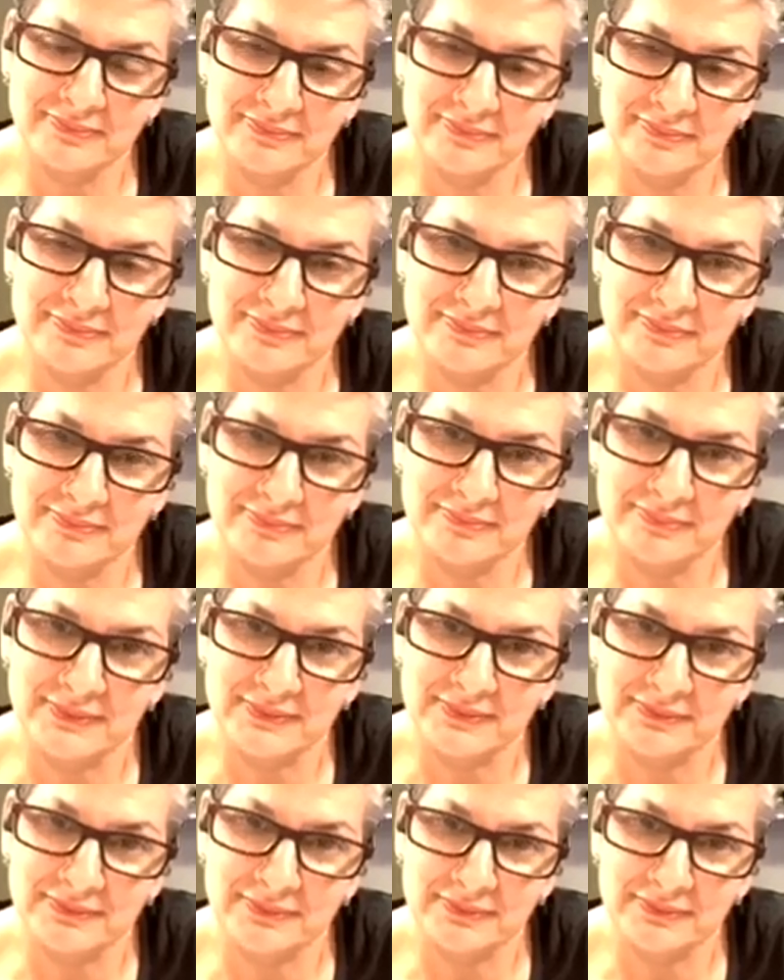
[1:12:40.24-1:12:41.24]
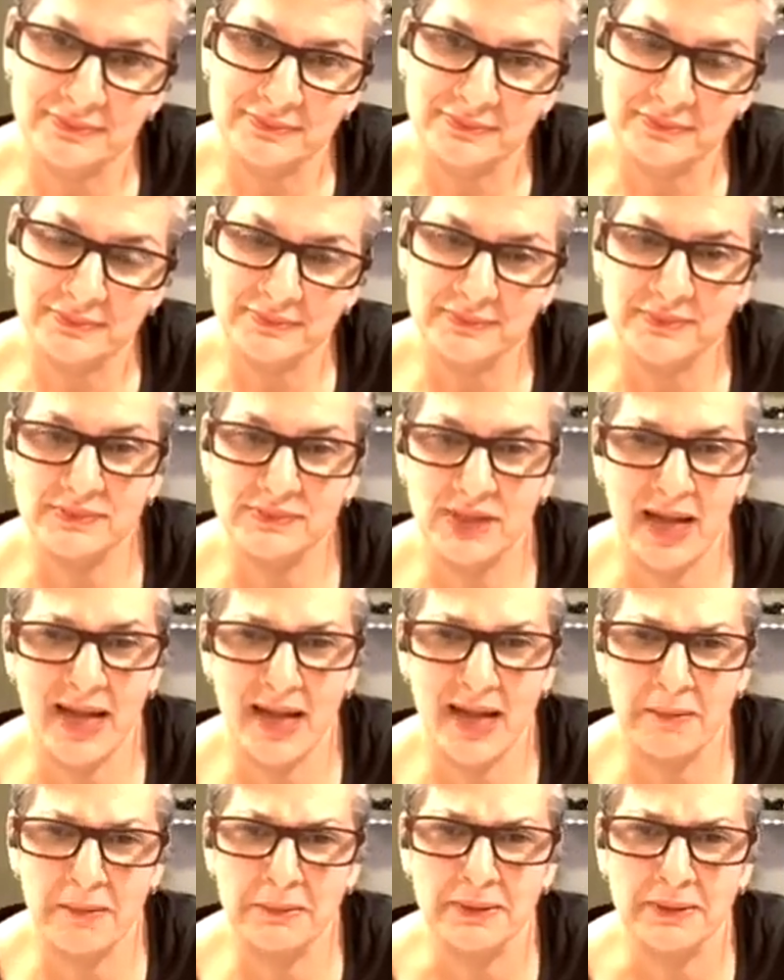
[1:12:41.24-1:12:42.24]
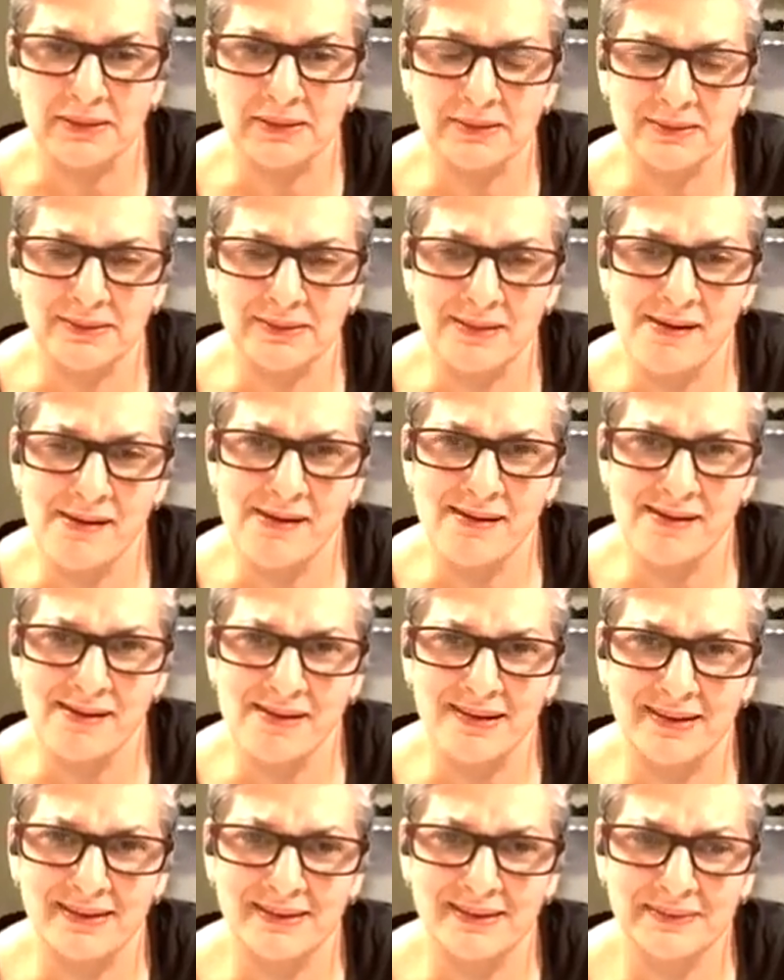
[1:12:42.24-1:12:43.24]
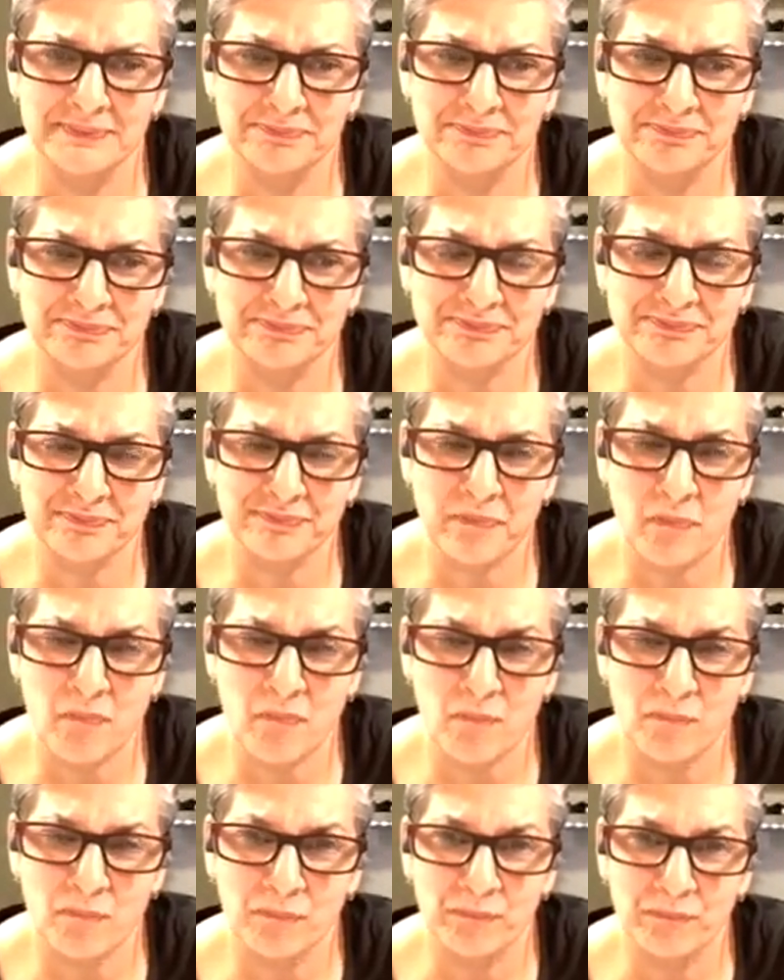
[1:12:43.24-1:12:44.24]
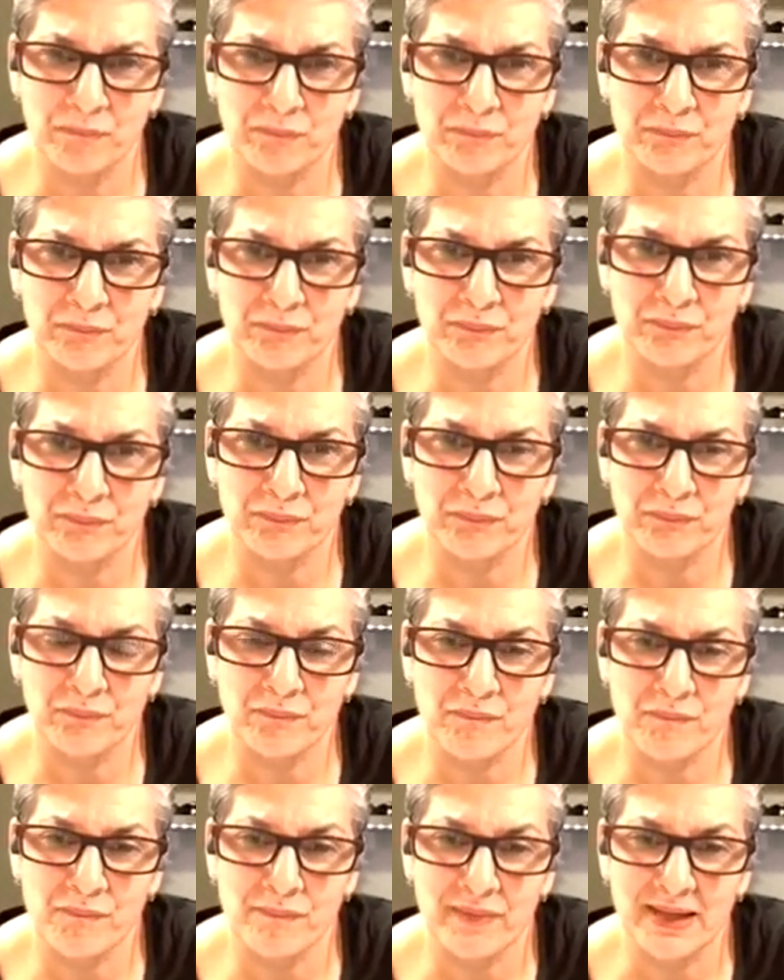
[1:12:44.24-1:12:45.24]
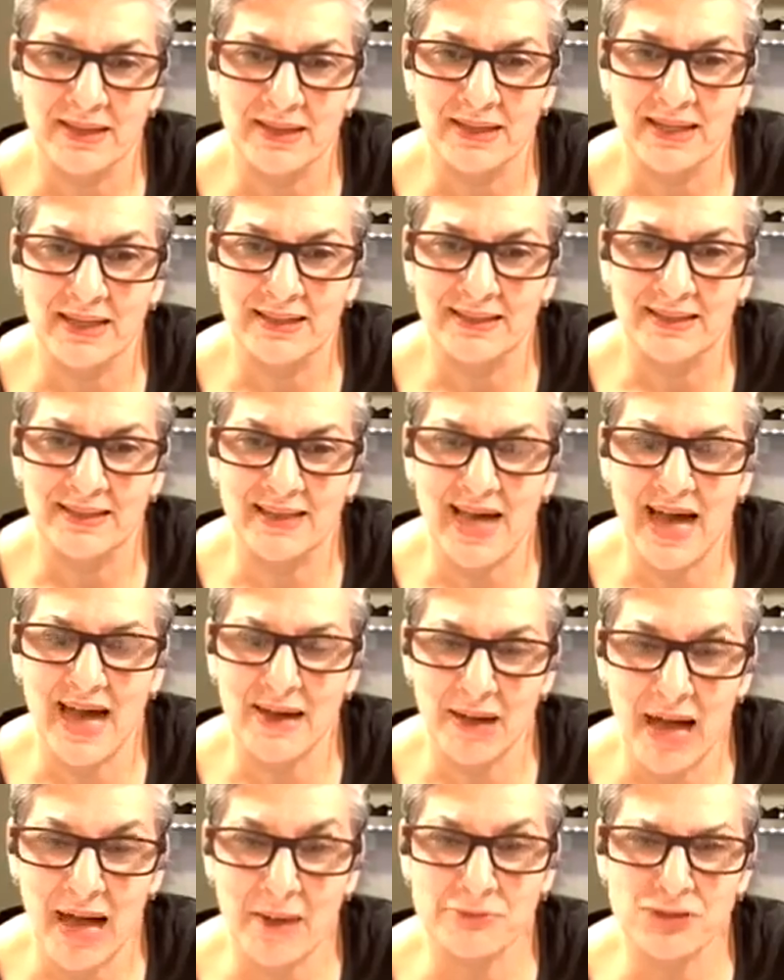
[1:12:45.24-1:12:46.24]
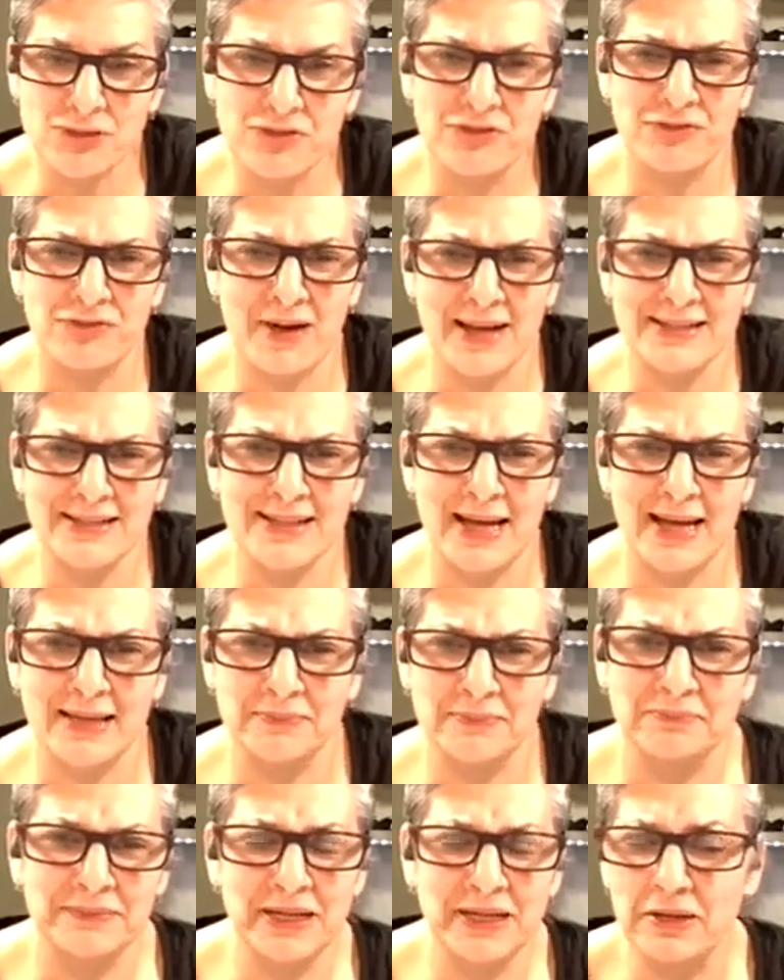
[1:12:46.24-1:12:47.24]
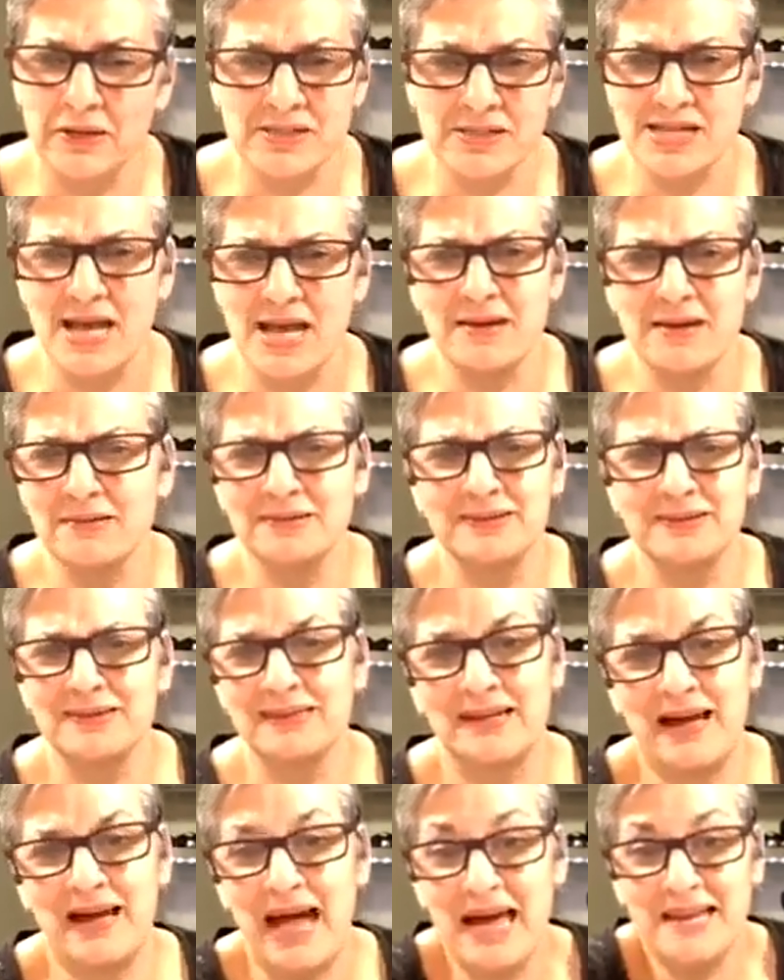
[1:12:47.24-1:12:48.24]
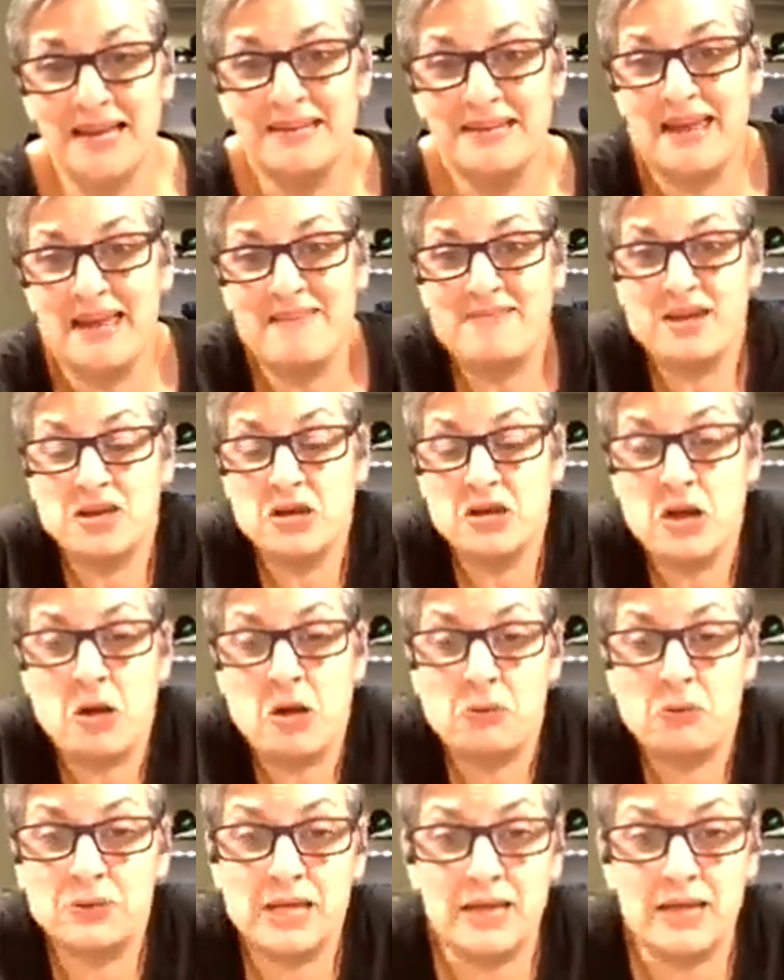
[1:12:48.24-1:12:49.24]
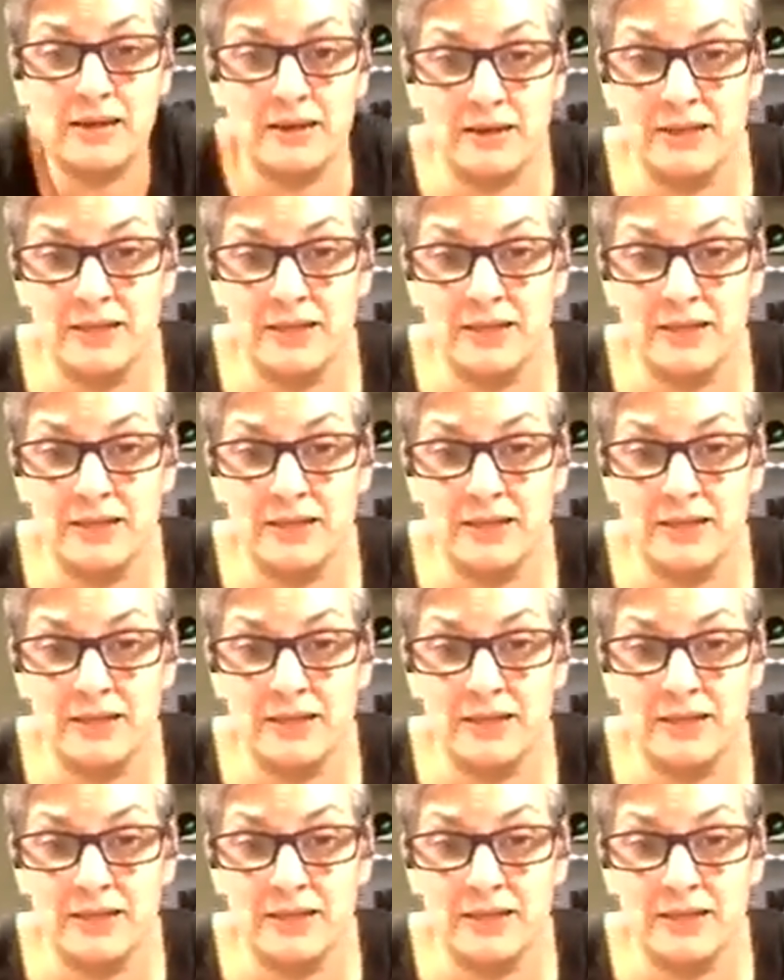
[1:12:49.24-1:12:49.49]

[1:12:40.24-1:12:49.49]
laser printer, it's done with white toner. So I have to find that because I don't. I didn't even know that